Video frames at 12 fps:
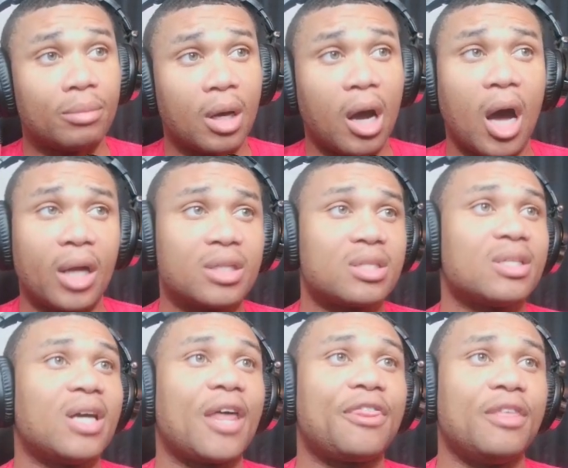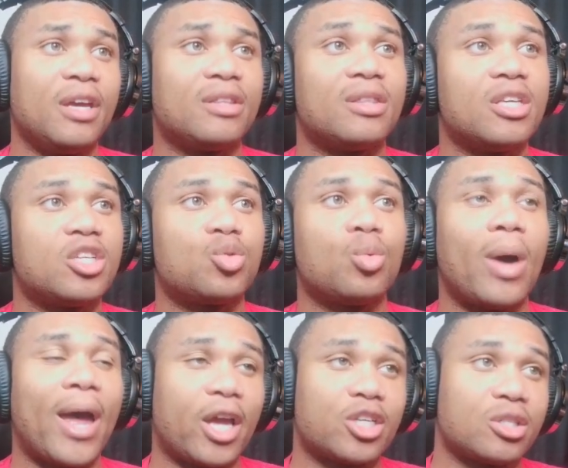Honestly, I think this will
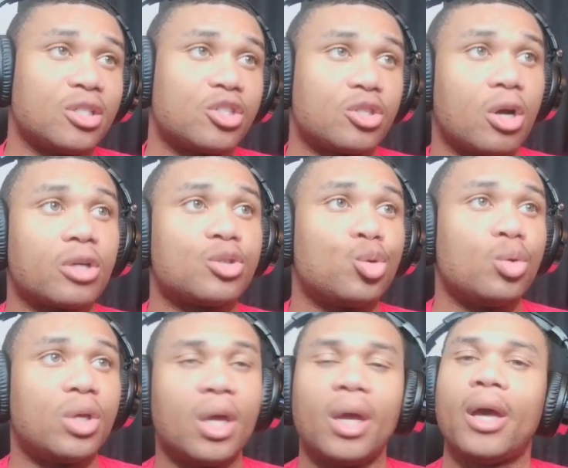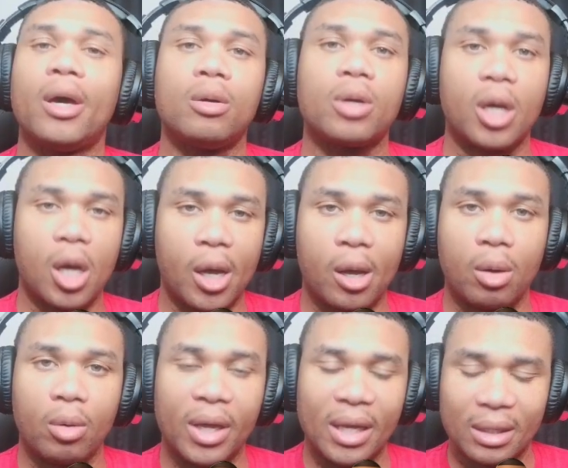actually start to get Hell
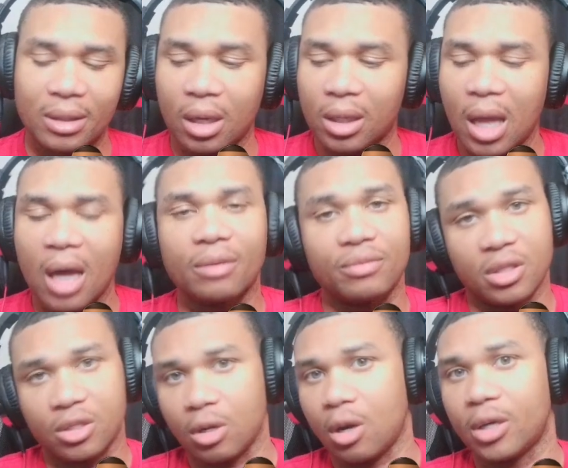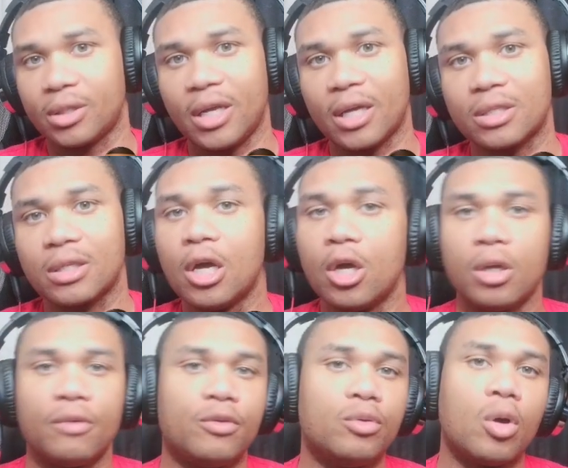Cow in a lot of discard decks.
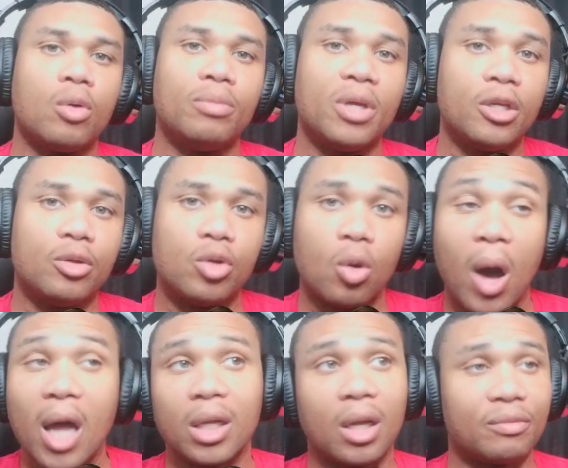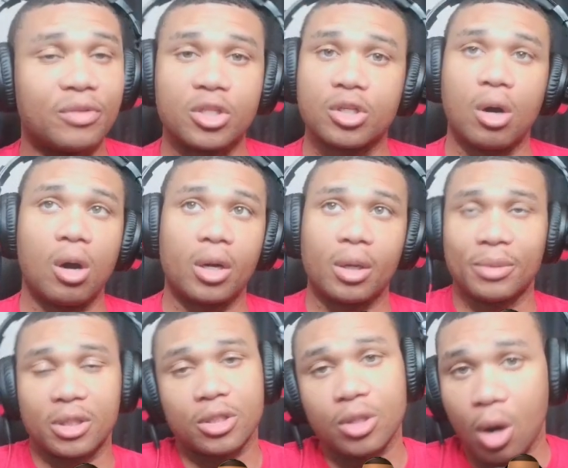If you know me, you know I love discard. I'm
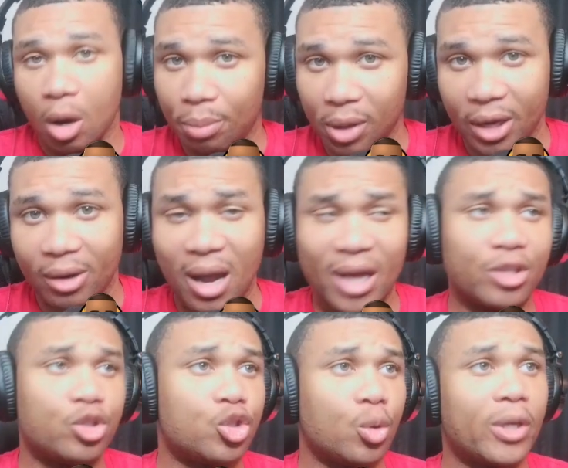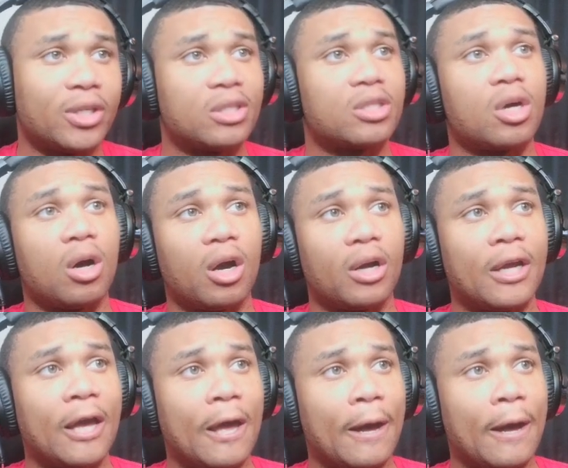a discard player. I enjoy discard.